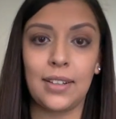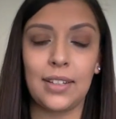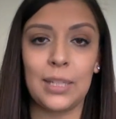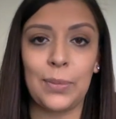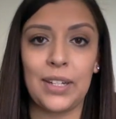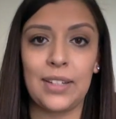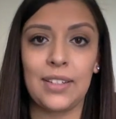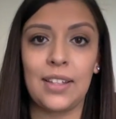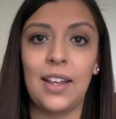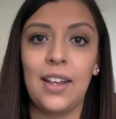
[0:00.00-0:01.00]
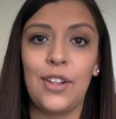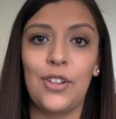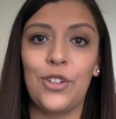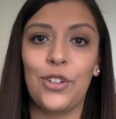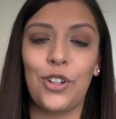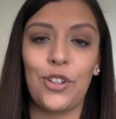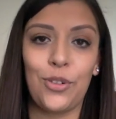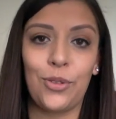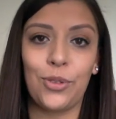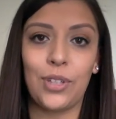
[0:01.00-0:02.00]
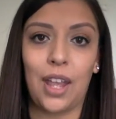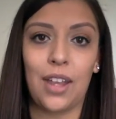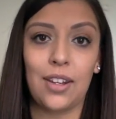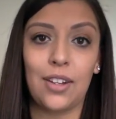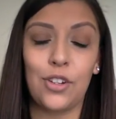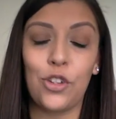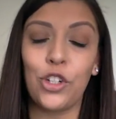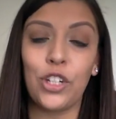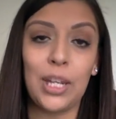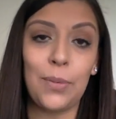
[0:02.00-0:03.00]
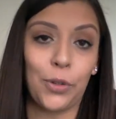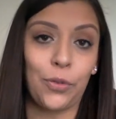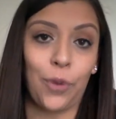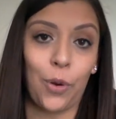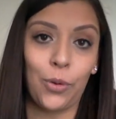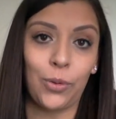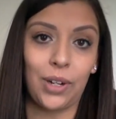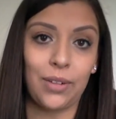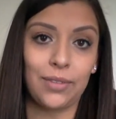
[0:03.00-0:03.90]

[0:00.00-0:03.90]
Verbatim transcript: This means you shouldn't use you shouldn't keep your phone